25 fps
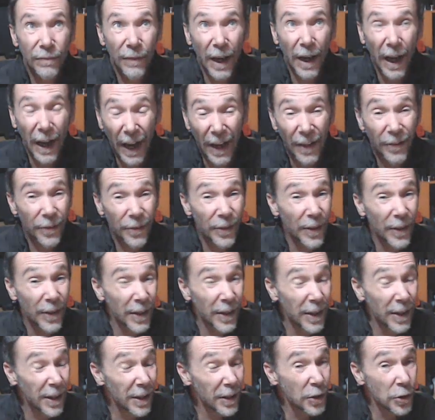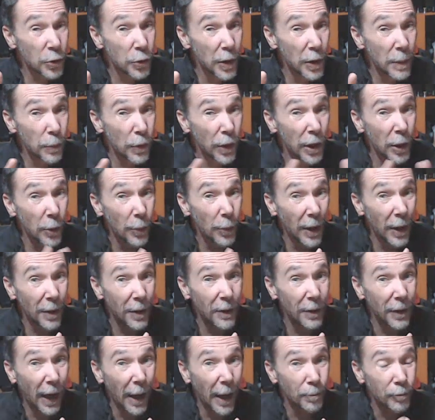I think it is doing pretty well.
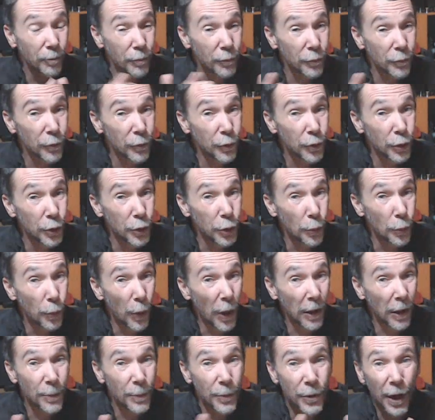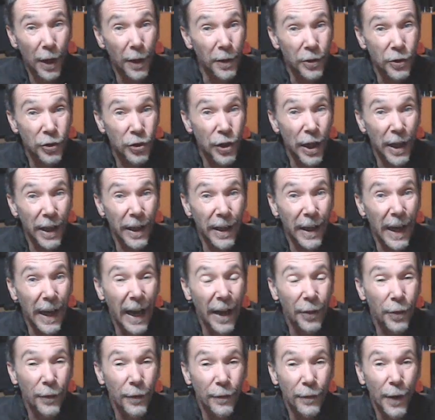You're welcome to go and check out the
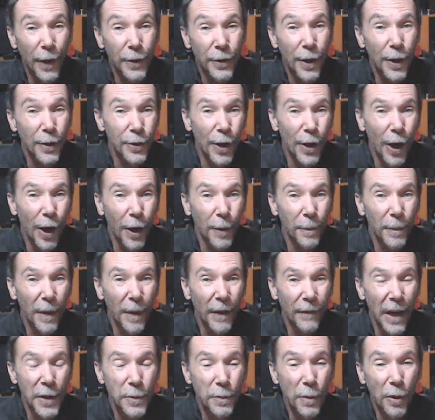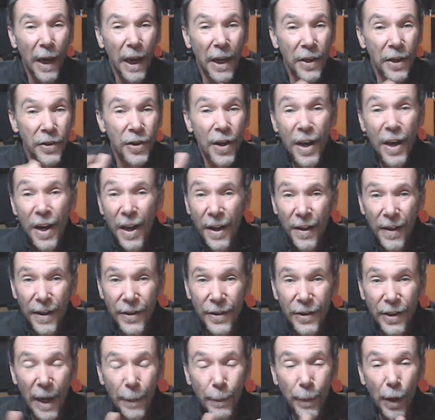photos on my Facebook page. There's a
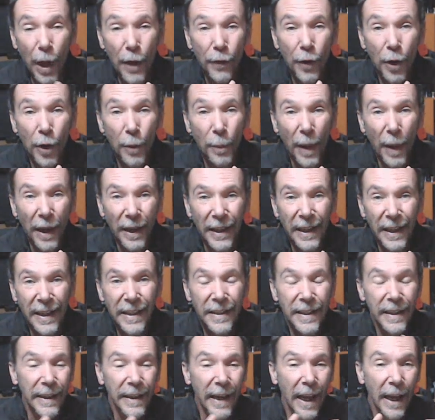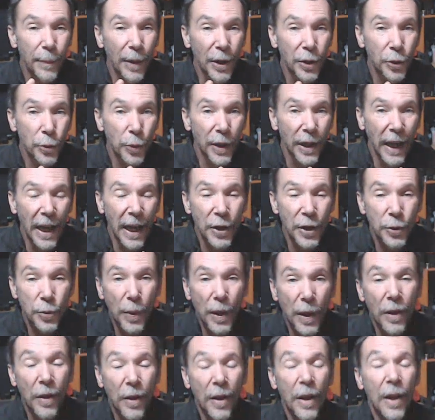couple over on my LinkedIn and my Twitter as
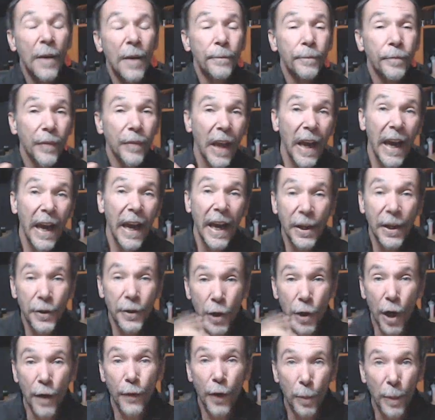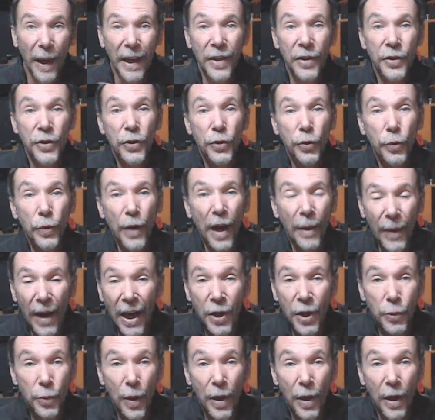well, and over on my Instagram
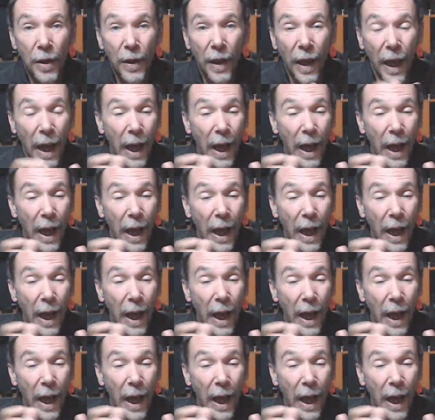as well.